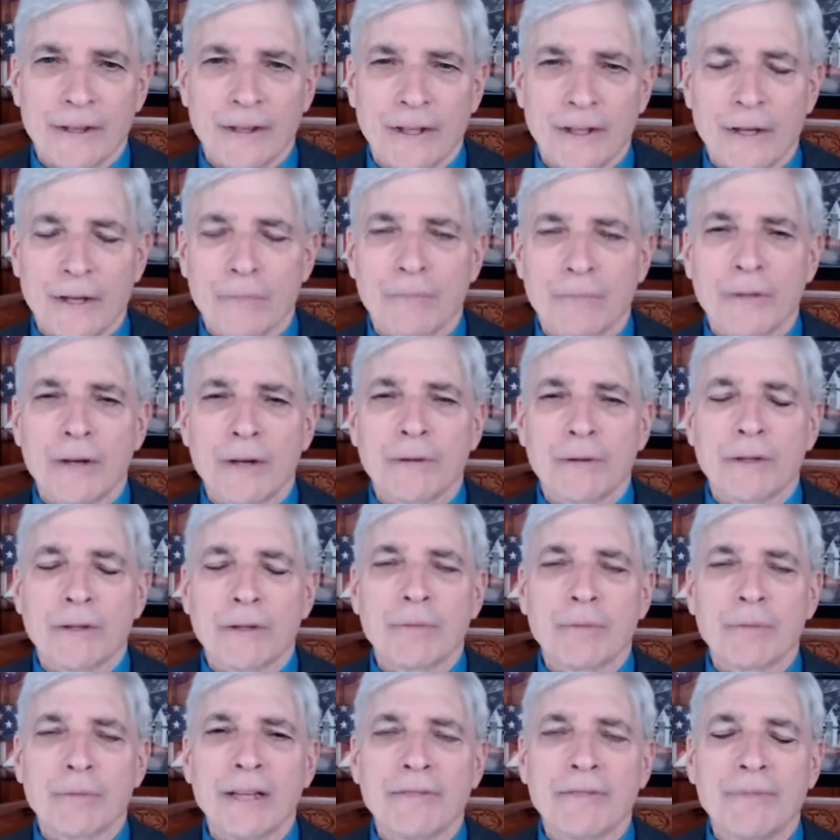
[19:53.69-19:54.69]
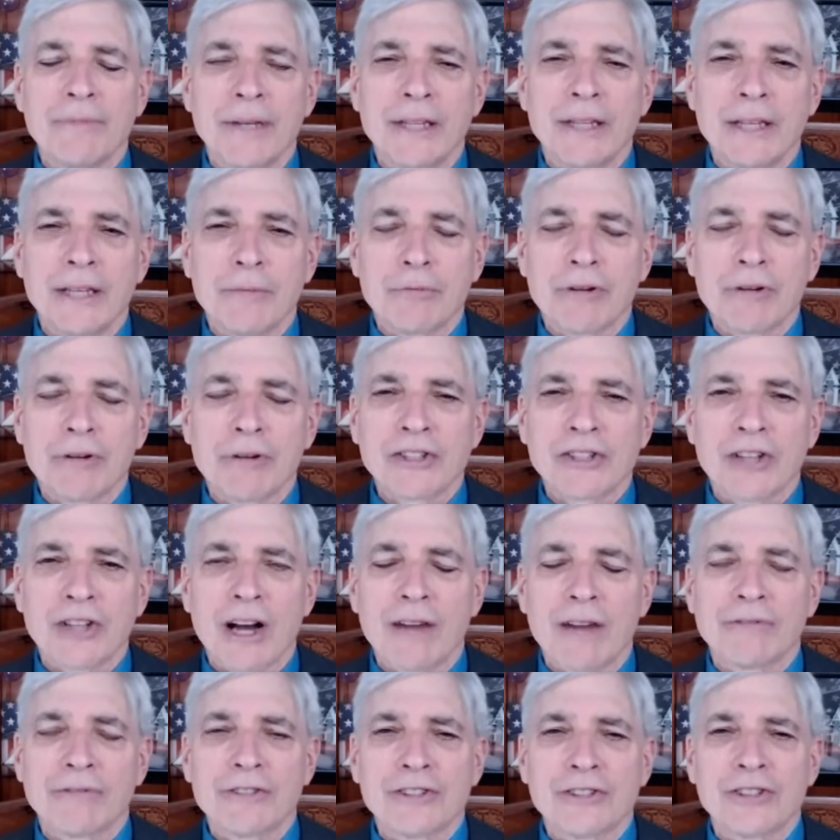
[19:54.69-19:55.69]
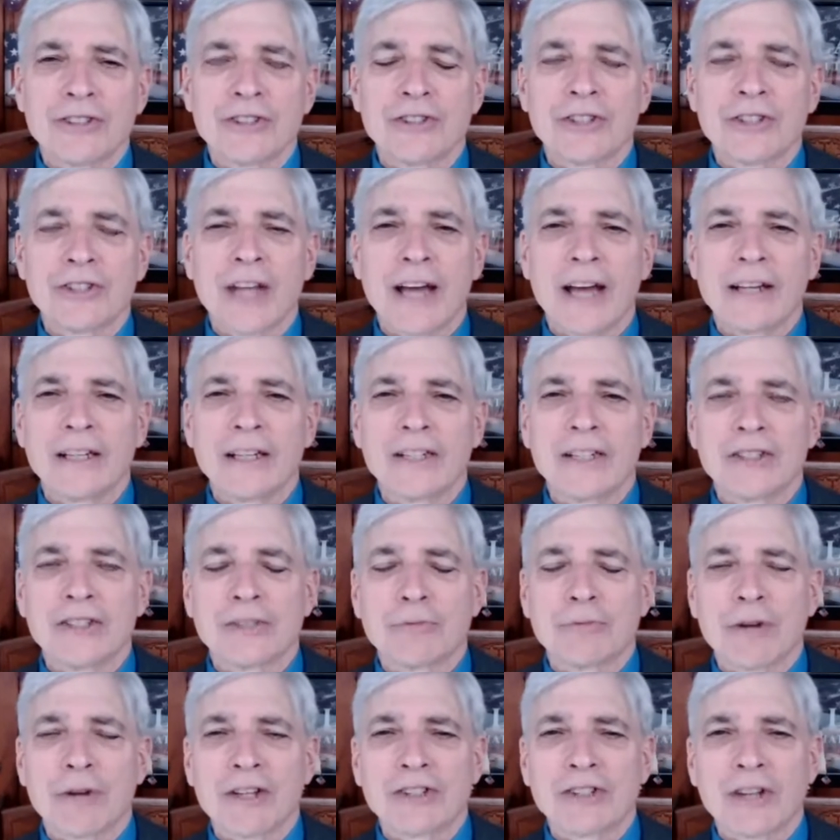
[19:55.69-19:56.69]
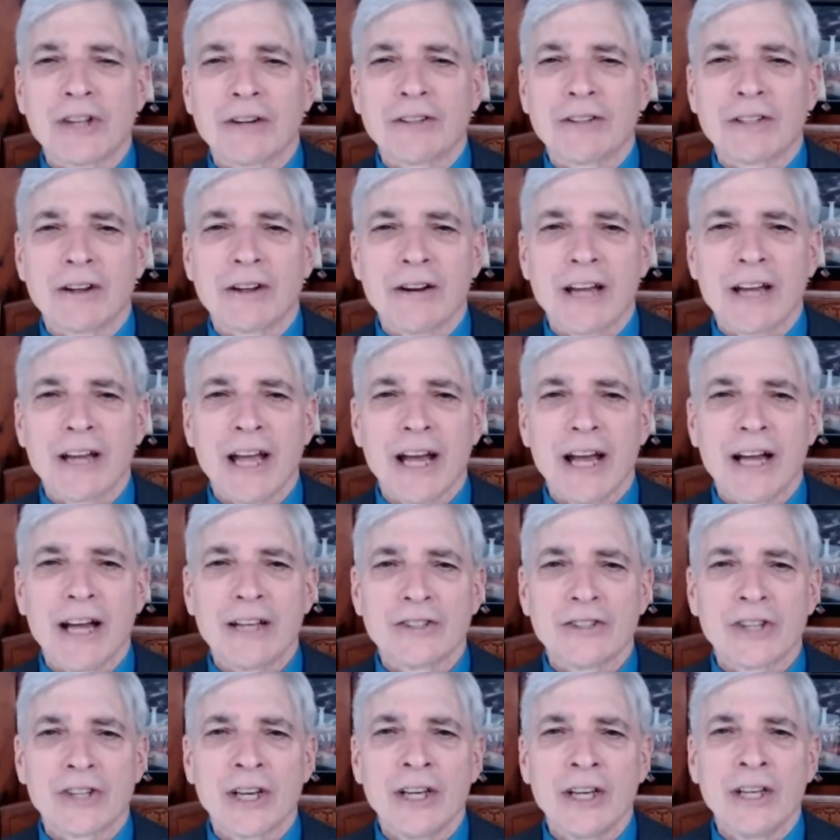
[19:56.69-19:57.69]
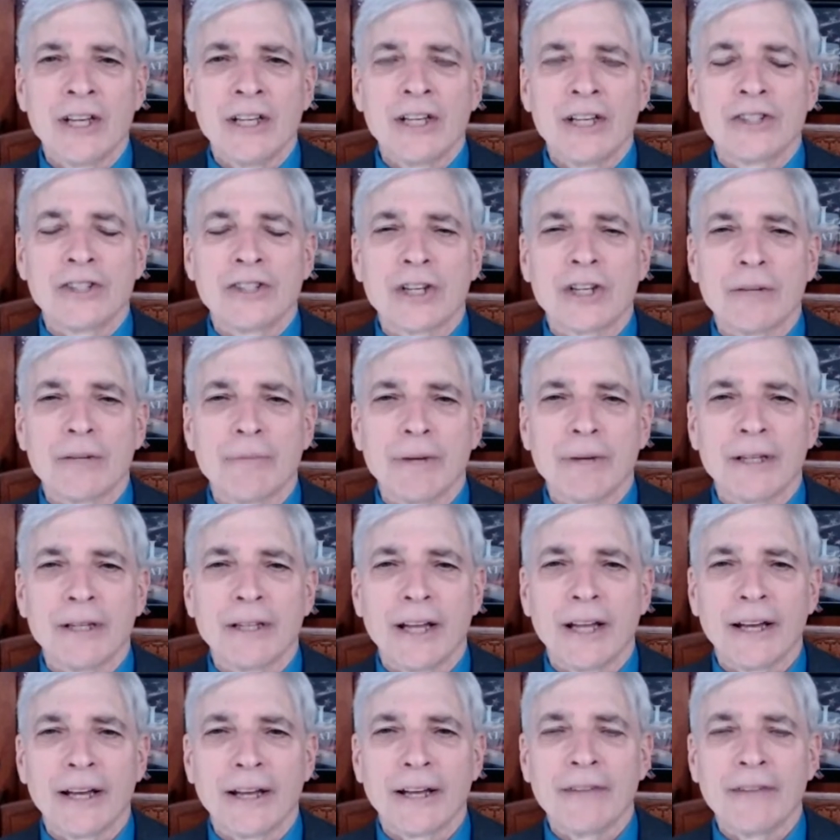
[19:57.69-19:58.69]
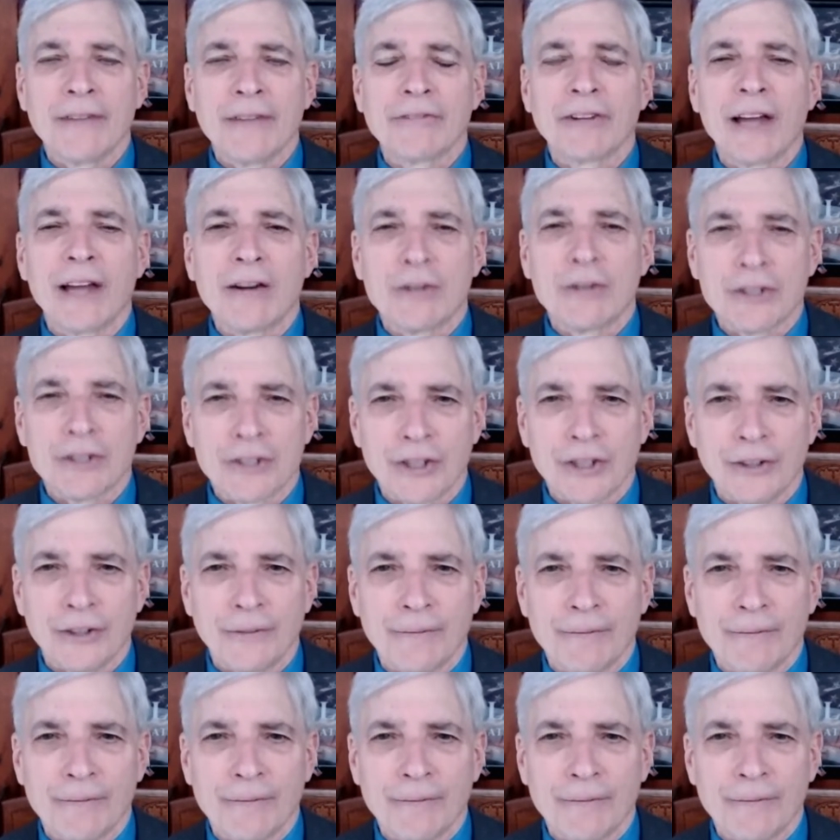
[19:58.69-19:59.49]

Believe me, the press conferences that his press secretary has is going to be like a flower show.